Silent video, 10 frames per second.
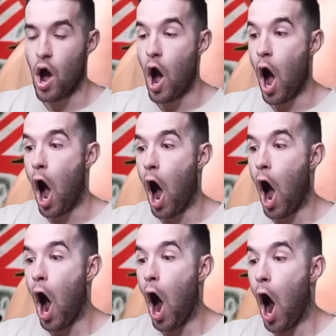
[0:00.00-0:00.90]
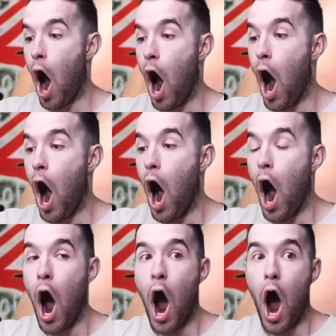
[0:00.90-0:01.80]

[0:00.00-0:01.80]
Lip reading: Nobody speaks.